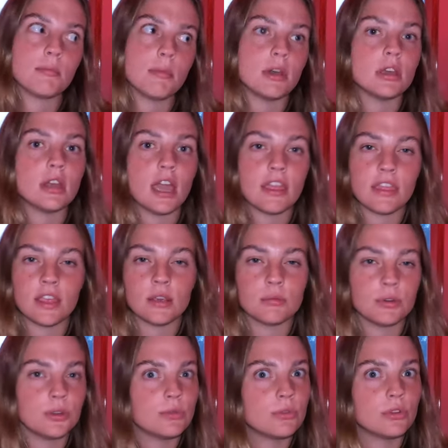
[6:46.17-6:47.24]
but I think
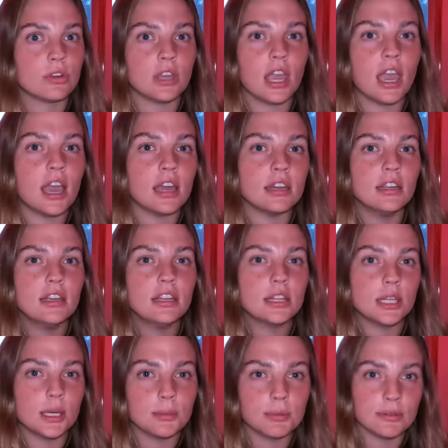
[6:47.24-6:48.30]
when you look at
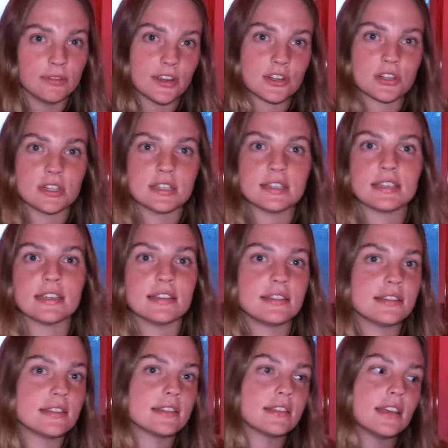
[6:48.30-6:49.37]
their professions,
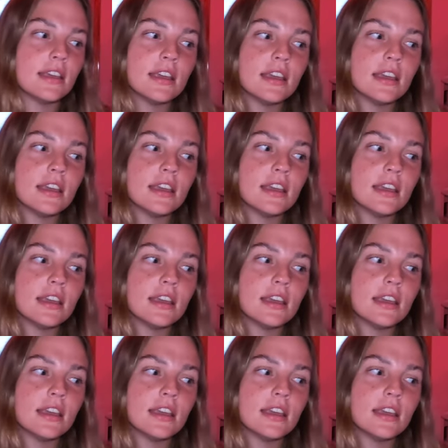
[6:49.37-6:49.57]
it's